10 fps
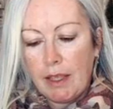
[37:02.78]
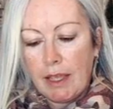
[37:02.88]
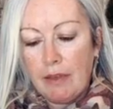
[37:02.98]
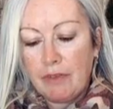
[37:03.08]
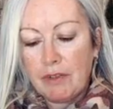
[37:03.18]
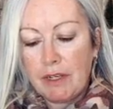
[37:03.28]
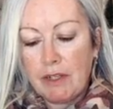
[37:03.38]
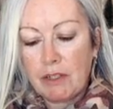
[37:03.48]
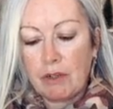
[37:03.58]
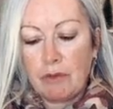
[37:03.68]
If you
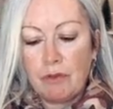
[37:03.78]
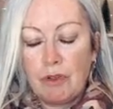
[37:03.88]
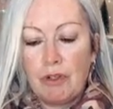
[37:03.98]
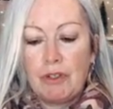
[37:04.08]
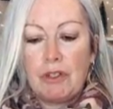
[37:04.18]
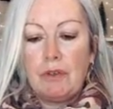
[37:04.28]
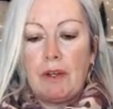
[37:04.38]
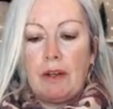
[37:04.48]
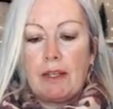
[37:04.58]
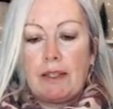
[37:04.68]
need to, you could do
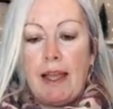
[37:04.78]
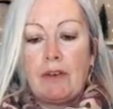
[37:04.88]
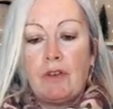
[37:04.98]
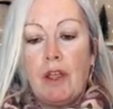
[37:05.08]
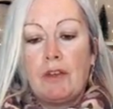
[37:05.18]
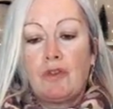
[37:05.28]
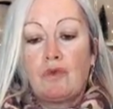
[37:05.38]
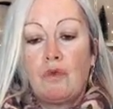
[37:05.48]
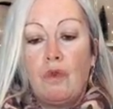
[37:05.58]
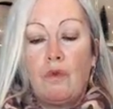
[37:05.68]
it like that and
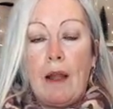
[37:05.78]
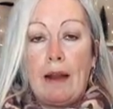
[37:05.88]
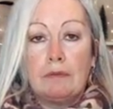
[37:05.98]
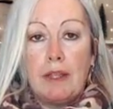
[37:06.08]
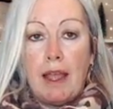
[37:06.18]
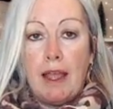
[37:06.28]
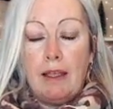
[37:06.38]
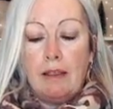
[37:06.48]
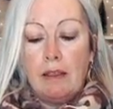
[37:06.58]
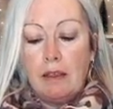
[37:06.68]
draw round
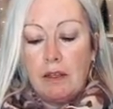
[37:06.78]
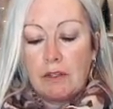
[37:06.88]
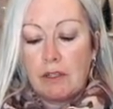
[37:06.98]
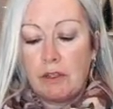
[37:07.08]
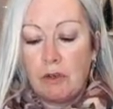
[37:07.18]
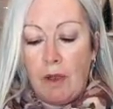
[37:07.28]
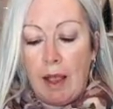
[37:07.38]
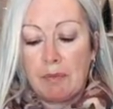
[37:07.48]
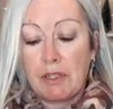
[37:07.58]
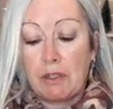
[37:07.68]
there so that you're
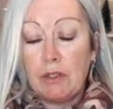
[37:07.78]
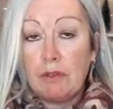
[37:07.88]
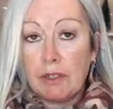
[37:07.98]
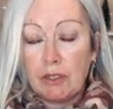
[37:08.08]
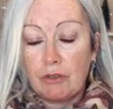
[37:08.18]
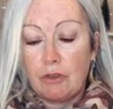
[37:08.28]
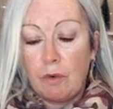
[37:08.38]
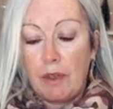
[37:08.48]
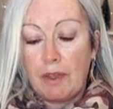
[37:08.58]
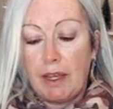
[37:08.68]
absolutely sure
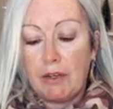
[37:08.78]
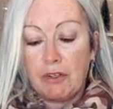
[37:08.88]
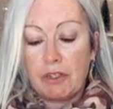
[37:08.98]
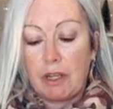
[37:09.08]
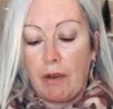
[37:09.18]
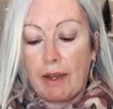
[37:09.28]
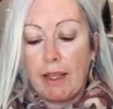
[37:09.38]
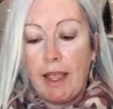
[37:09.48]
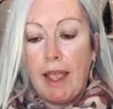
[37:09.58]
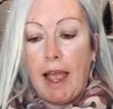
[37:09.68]
where the hinge is
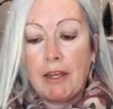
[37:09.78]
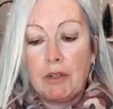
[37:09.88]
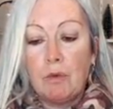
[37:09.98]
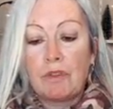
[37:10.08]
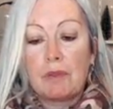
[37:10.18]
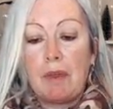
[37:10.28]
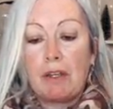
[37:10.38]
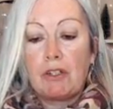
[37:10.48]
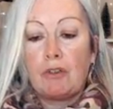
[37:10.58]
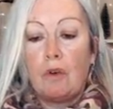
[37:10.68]
going. And you want to
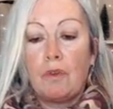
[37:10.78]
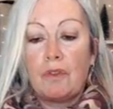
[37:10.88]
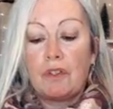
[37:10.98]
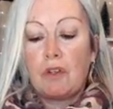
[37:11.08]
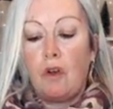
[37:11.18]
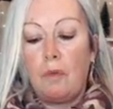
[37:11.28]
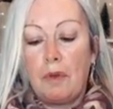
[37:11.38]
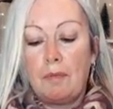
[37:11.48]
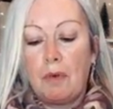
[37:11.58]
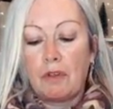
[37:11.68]
make sure that the
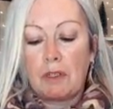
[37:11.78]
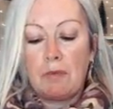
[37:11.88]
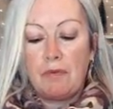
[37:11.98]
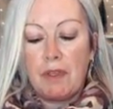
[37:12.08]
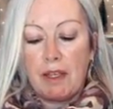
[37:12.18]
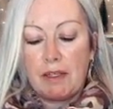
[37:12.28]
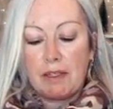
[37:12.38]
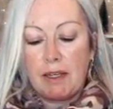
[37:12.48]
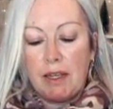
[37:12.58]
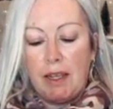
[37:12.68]
top and bottom of
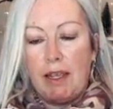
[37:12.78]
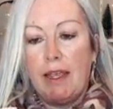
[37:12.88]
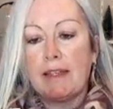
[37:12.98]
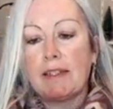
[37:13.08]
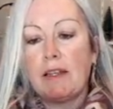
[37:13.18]
this is